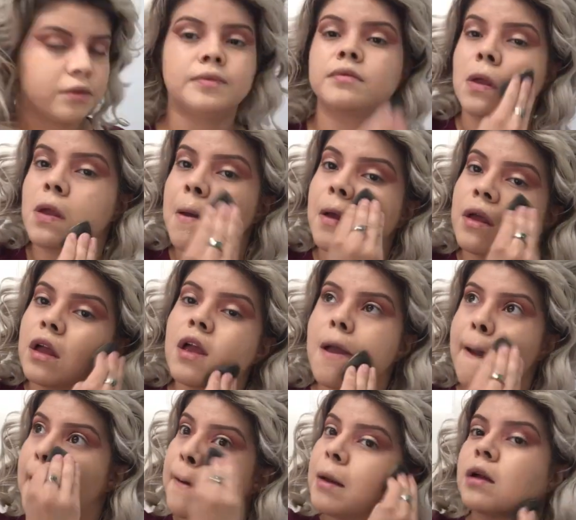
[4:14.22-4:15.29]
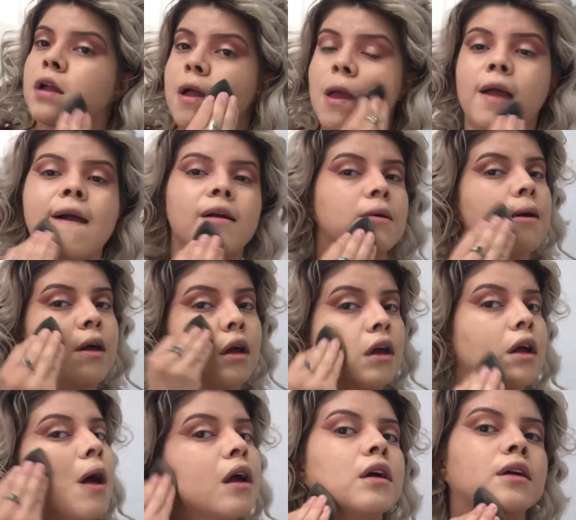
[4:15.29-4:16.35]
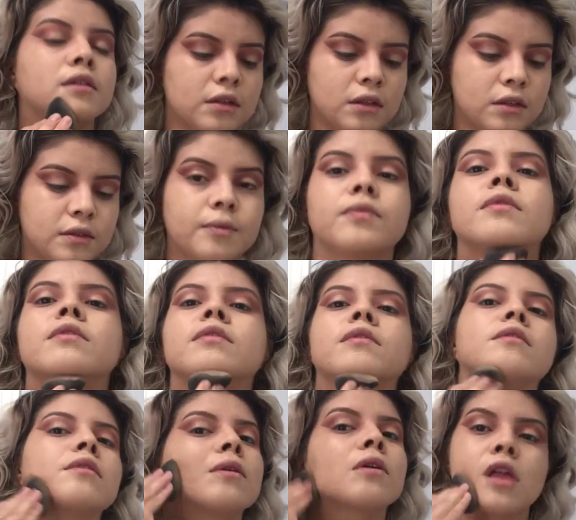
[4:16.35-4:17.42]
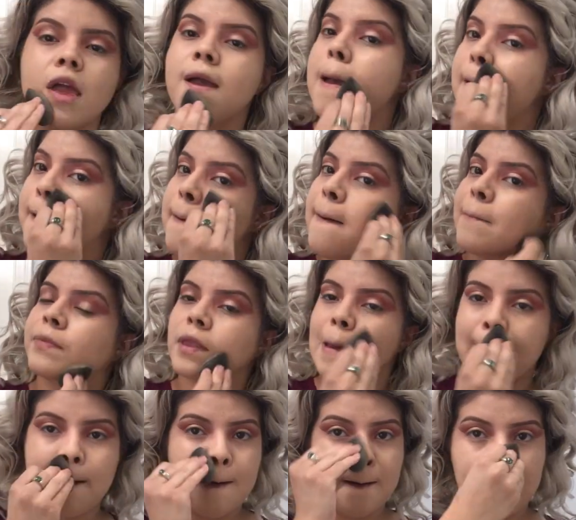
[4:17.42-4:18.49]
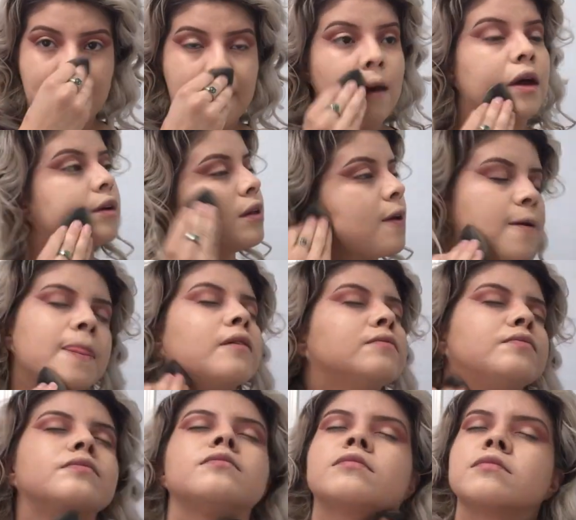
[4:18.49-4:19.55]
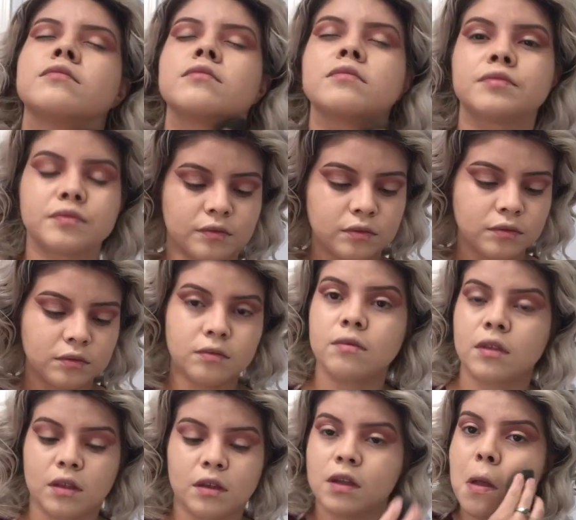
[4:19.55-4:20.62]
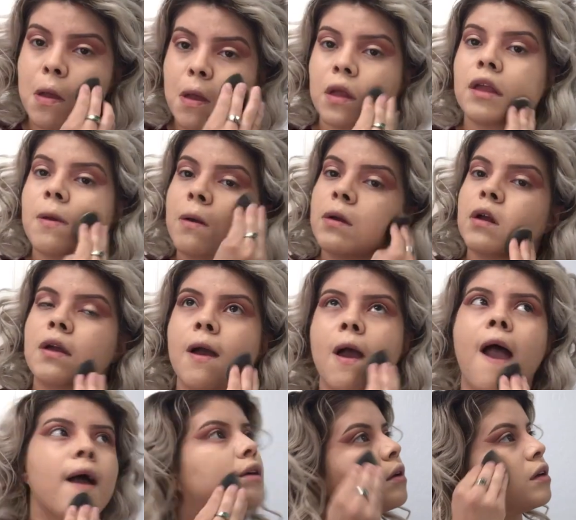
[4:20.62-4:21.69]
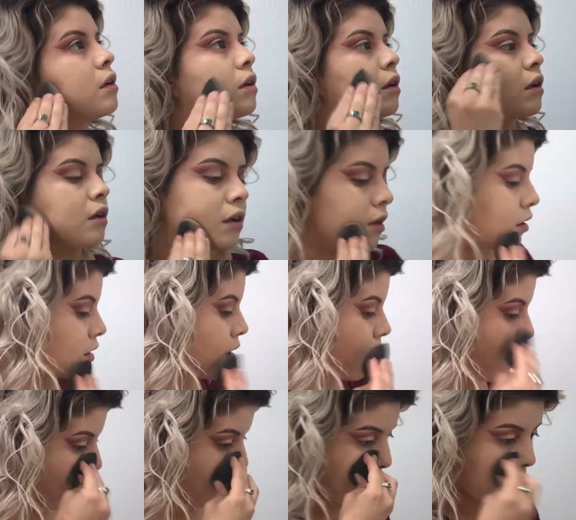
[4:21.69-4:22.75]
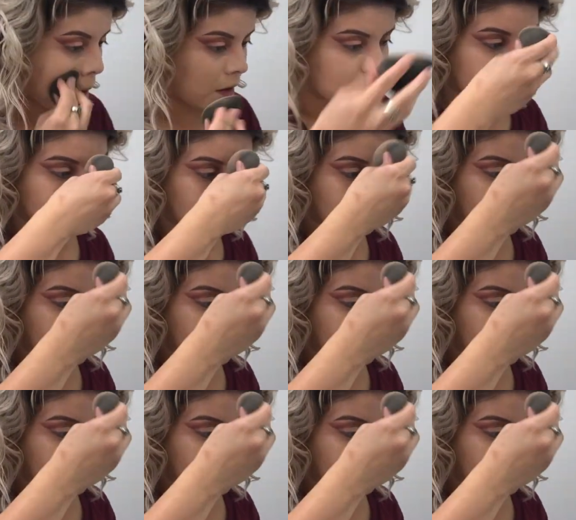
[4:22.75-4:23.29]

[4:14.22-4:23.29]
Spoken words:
the Foto Focus Foundation. It's not too thick, it's really nice consistency, so it makes my face look really nice and